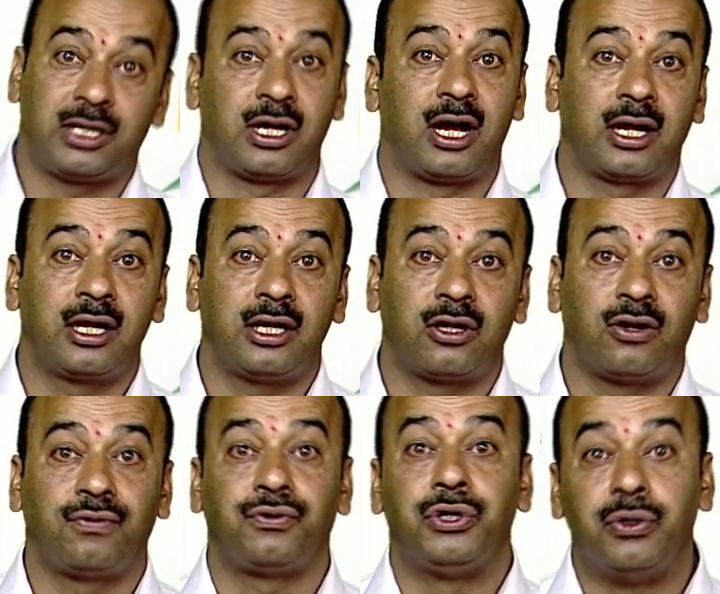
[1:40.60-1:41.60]
the target
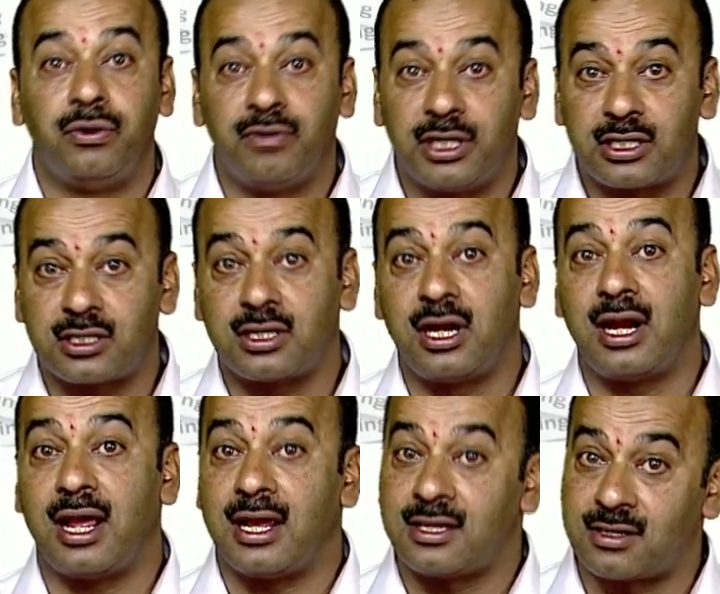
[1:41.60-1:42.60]
of universal
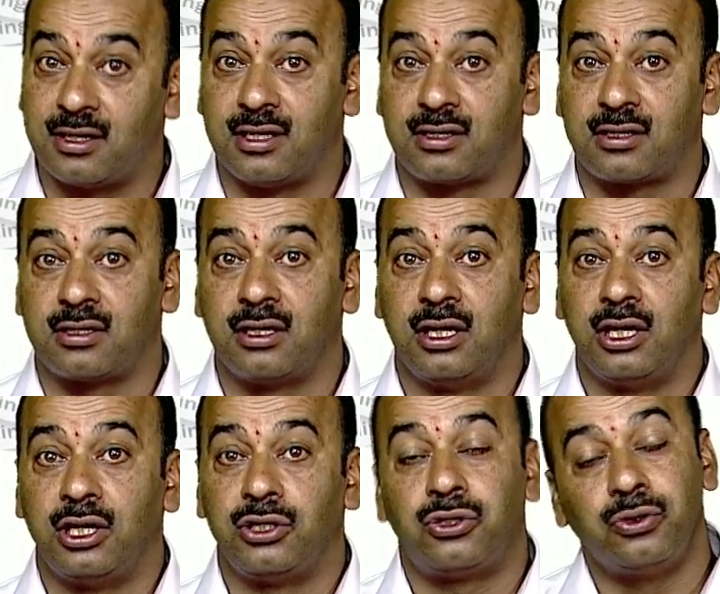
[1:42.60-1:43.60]
access
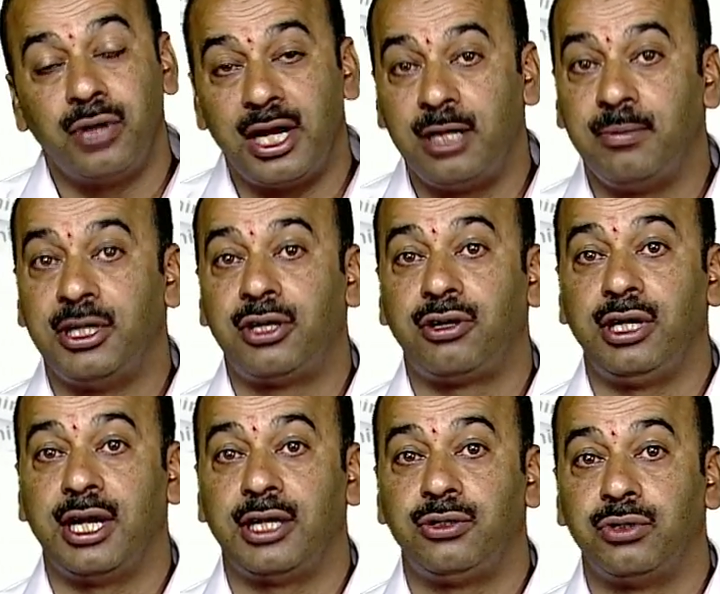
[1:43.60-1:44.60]
to
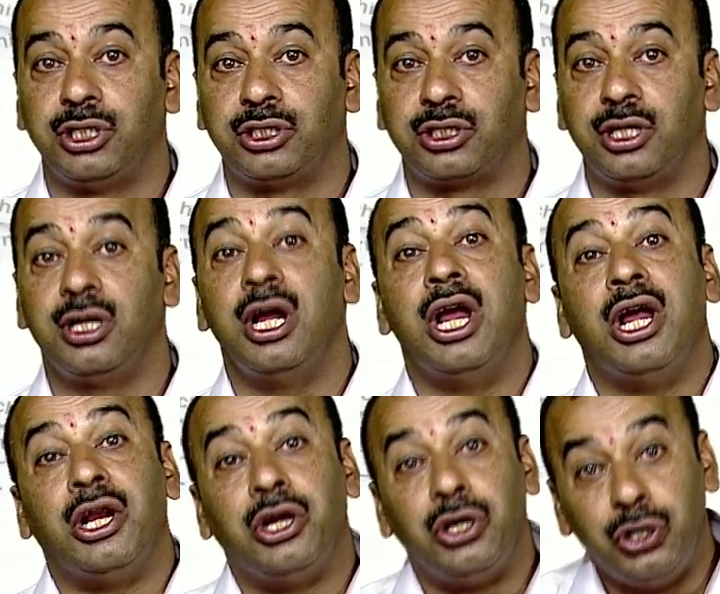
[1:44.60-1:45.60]
elementary education,
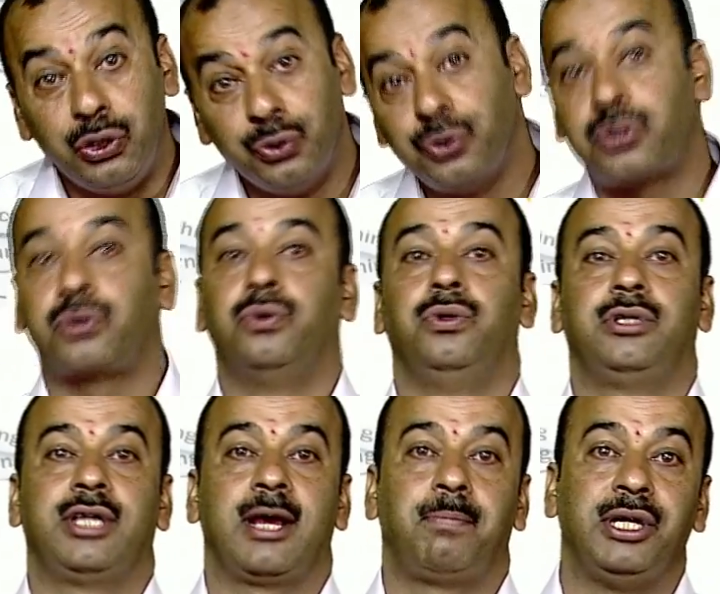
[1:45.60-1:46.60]
new
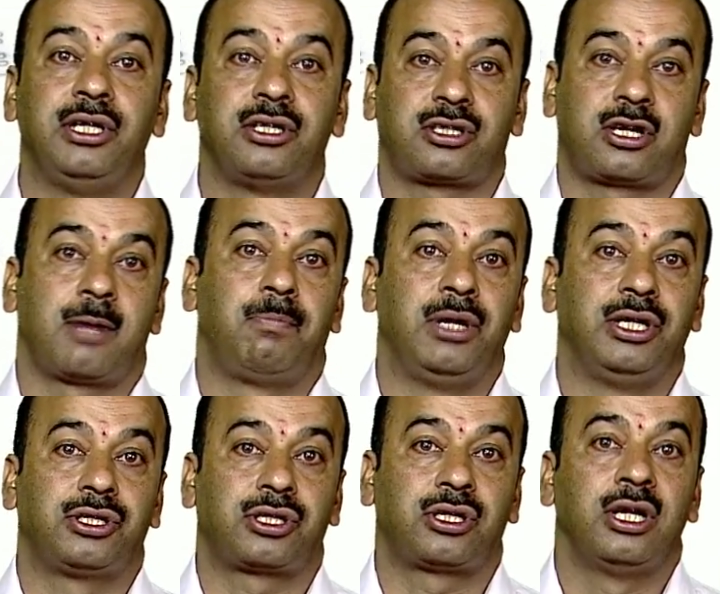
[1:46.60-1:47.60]
schools have been
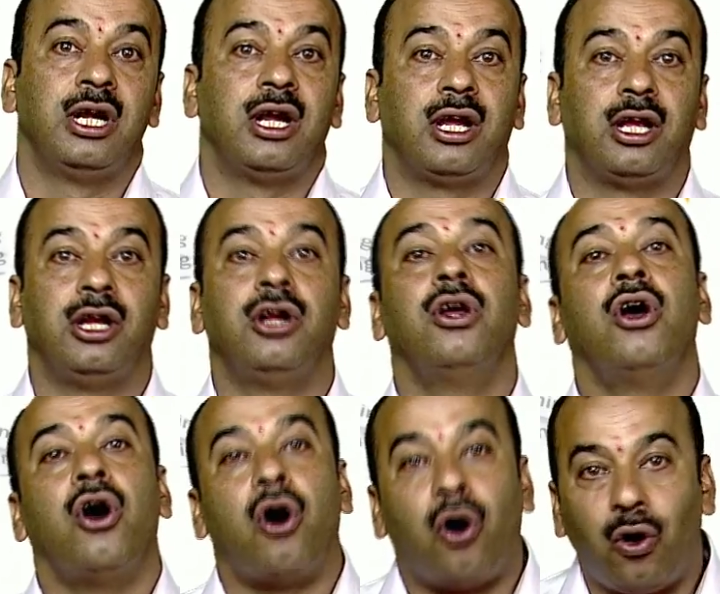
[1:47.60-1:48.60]
established in
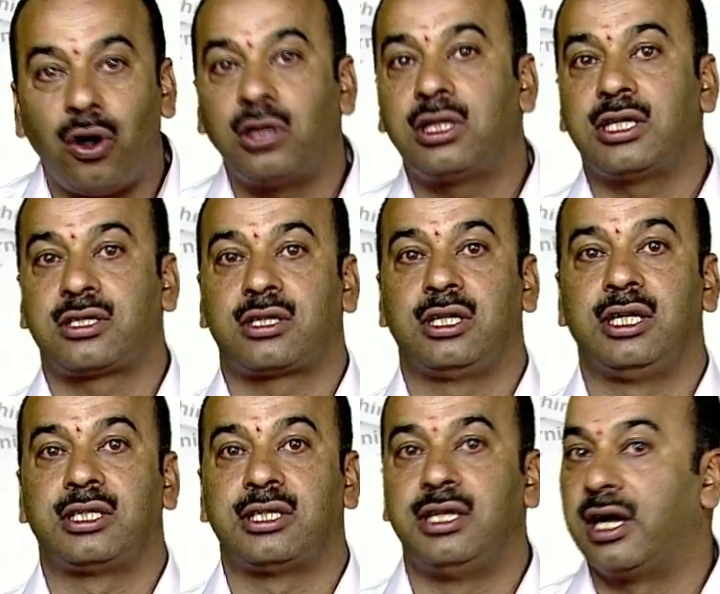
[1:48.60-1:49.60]
all the
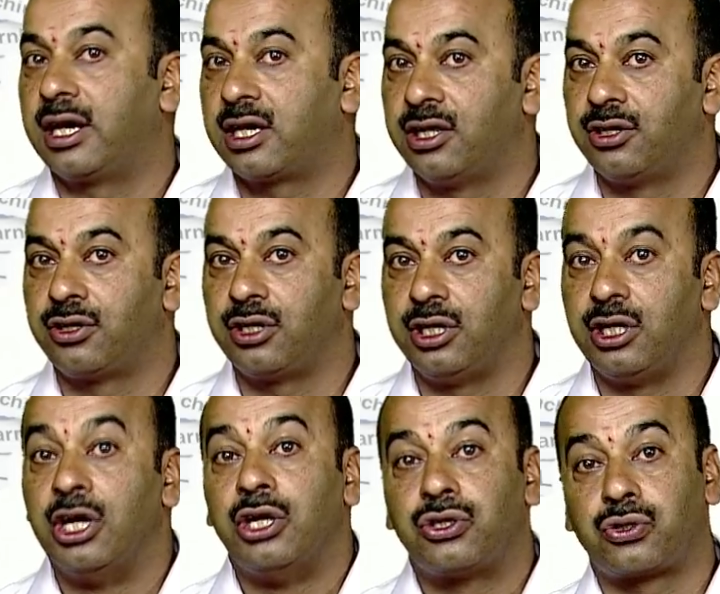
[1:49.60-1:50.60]
states in our country.
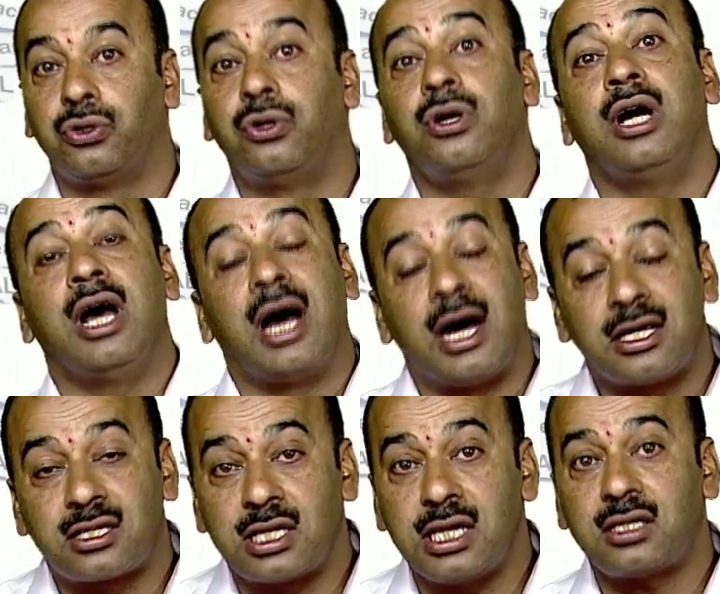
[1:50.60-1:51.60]
So,
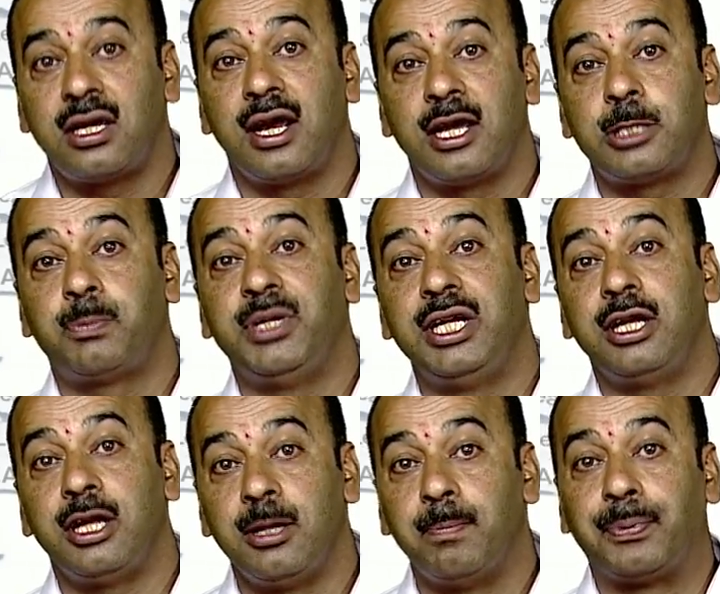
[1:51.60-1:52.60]
access has
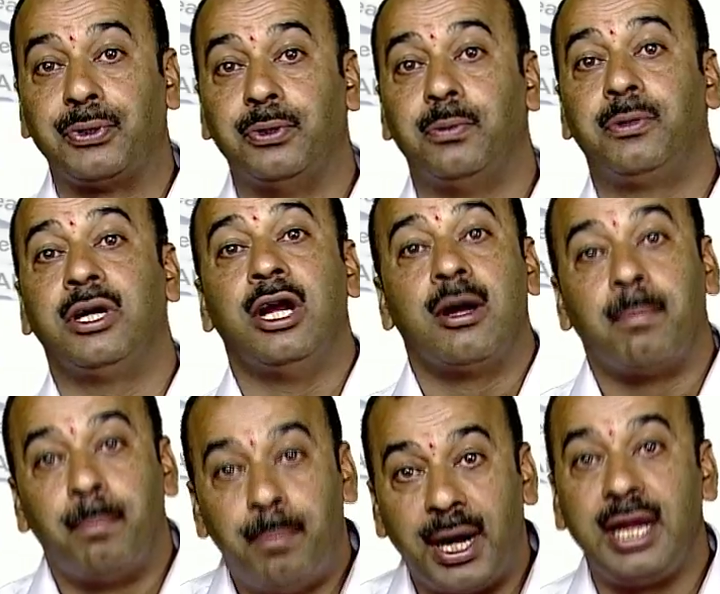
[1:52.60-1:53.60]
been improved
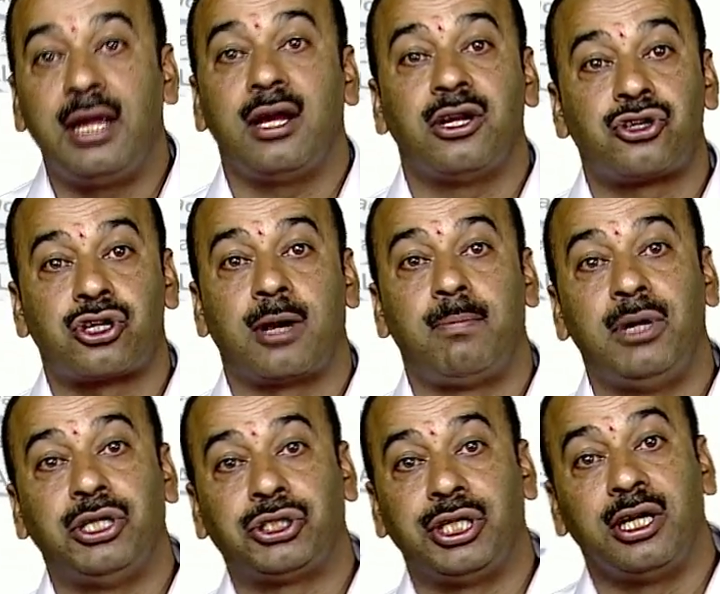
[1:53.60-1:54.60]
by
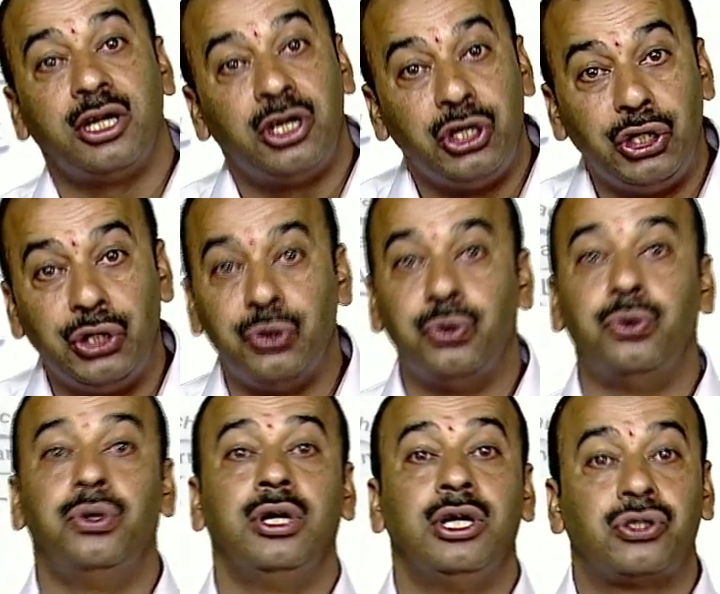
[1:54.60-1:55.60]
establishing
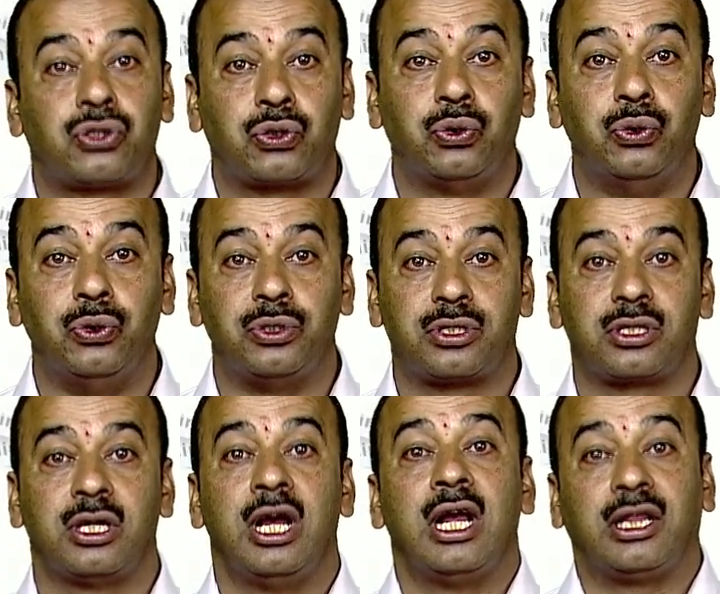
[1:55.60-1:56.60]
new
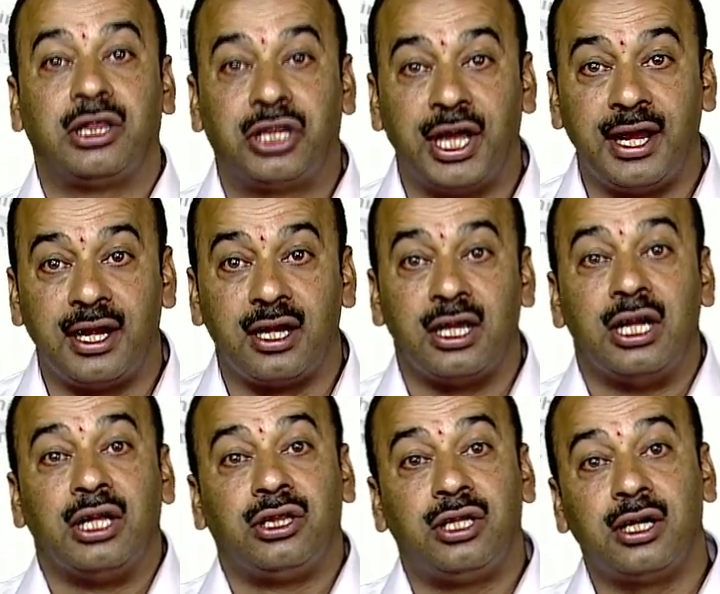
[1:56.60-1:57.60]
schools then
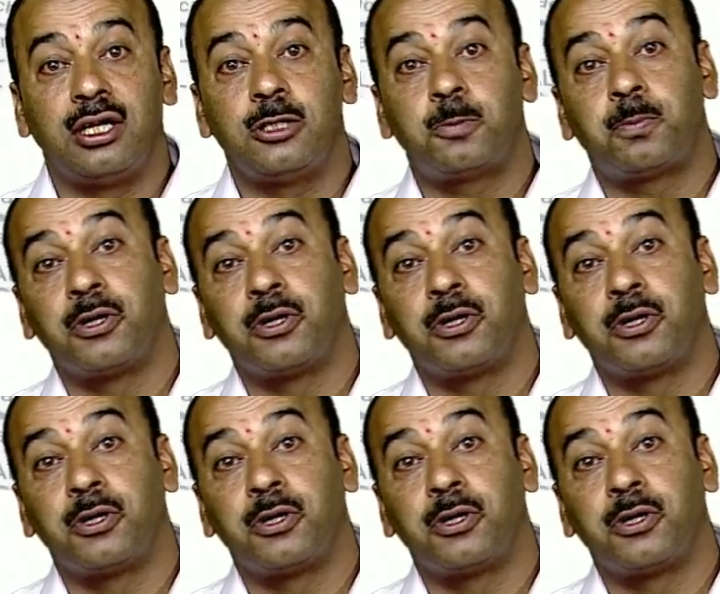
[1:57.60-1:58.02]
there is